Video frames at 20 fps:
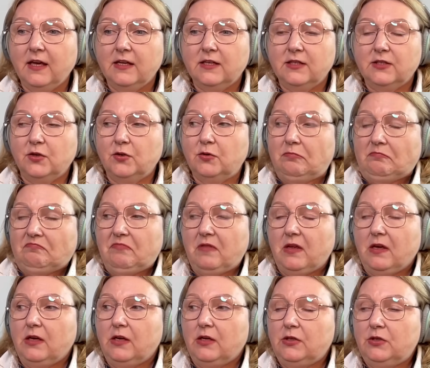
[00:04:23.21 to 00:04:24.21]
So,
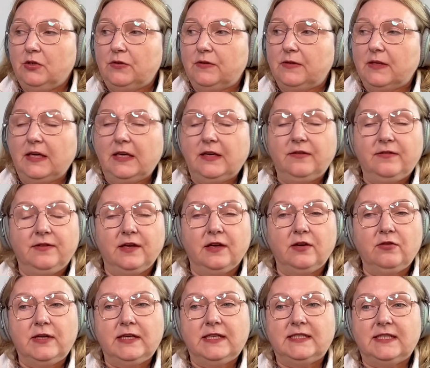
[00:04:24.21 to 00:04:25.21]
do you think
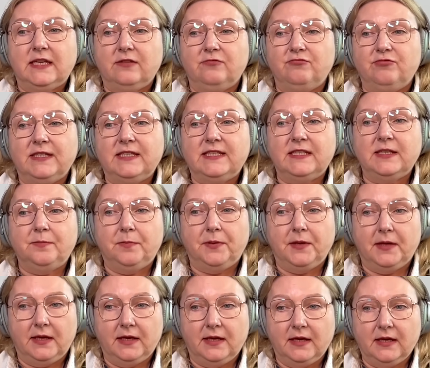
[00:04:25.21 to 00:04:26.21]
there is a
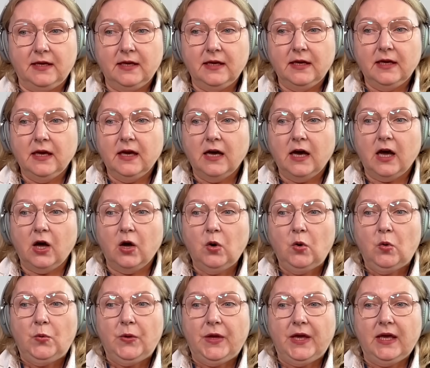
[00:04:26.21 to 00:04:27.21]
recipe
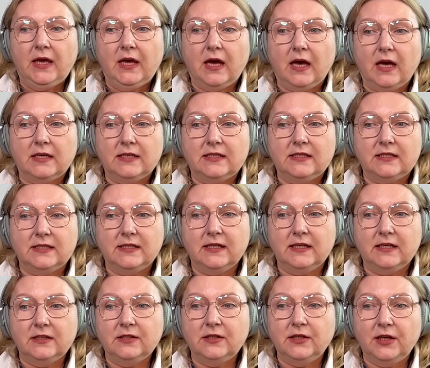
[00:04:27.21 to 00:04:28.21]
how we are
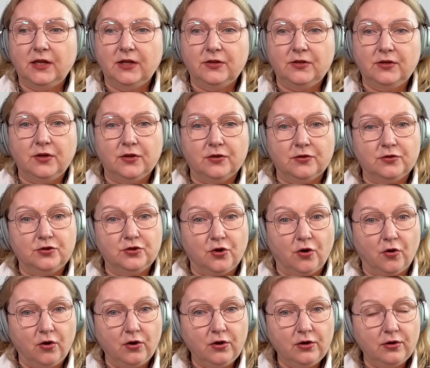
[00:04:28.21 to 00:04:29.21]
still in
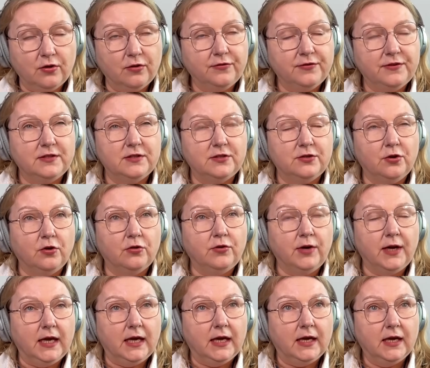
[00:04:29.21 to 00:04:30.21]
control of the
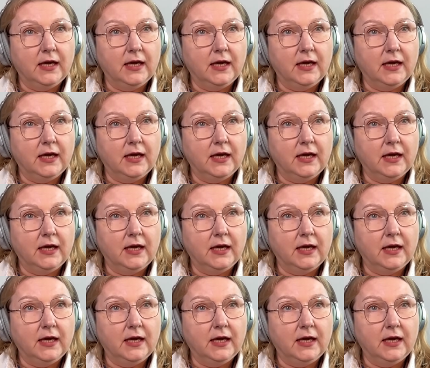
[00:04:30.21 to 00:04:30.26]
story?